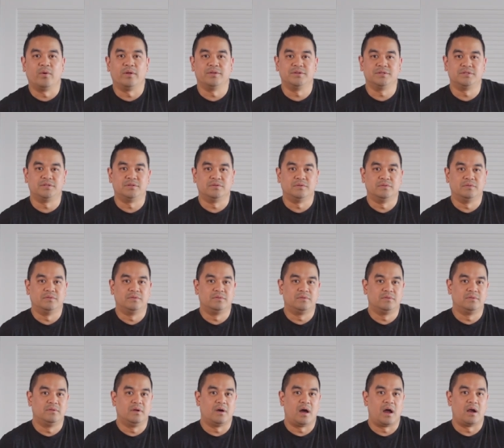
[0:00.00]
ones to
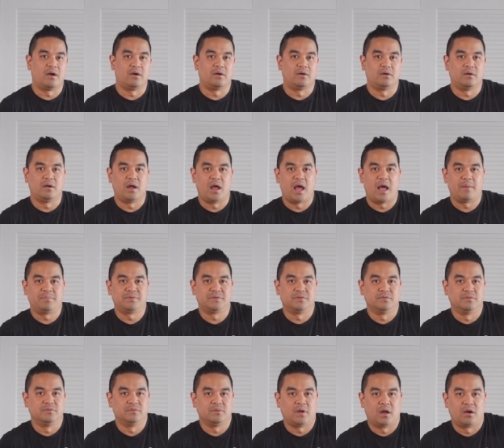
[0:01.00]
our
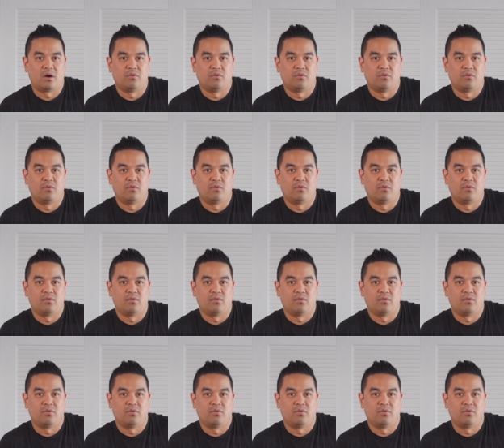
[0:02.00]
absolute